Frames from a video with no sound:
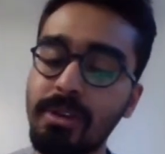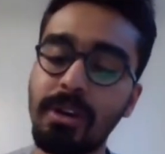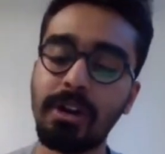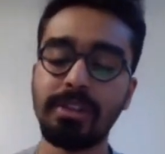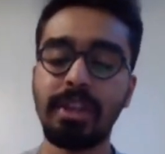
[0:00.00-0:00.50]

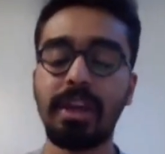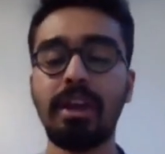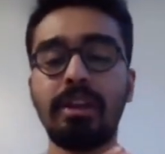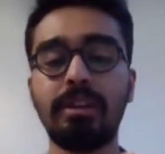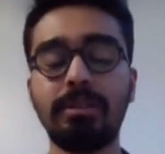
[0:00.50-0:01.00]
uh,
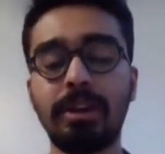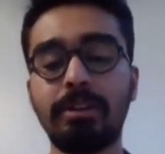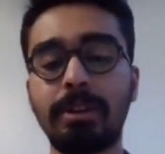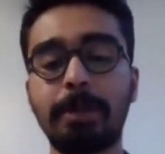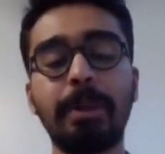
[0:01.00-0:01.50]
they
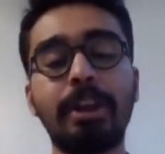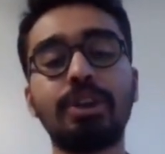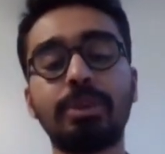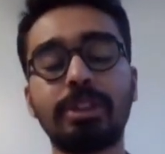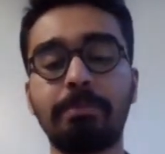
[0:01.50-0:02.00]
uh, like pair
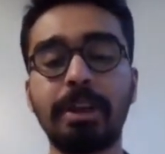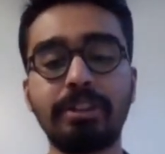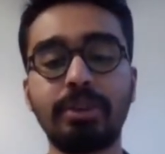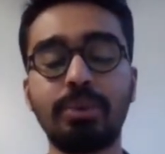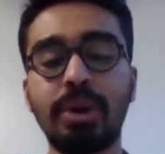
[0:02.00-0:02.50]
you with a
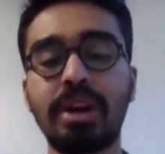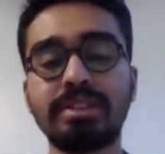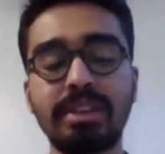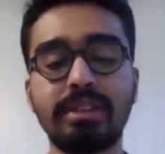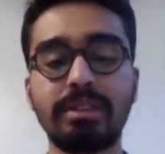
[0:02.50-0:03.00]
mentor who
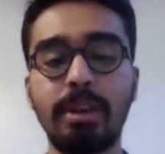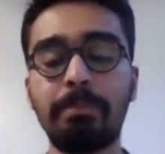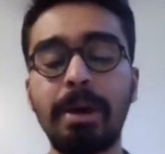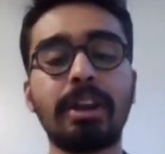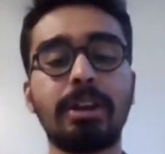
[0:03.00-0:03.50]
has like a
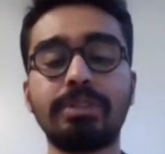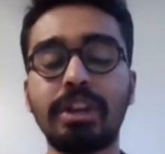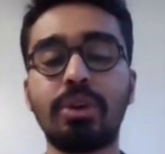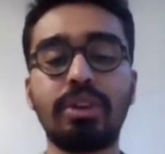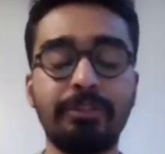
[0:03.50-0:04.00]
background
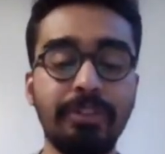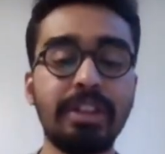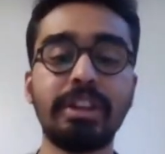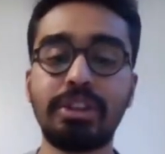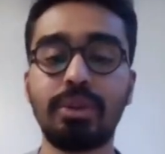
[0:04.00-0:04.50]
that or a
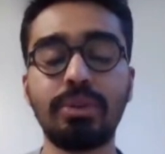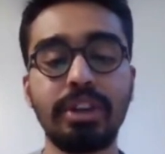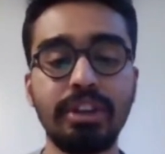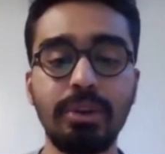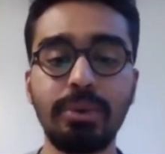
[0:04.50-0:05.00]
field that you're
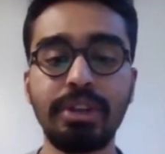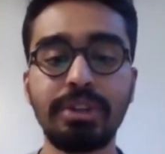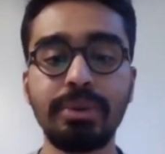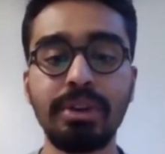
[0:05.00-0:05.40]
looking to go into.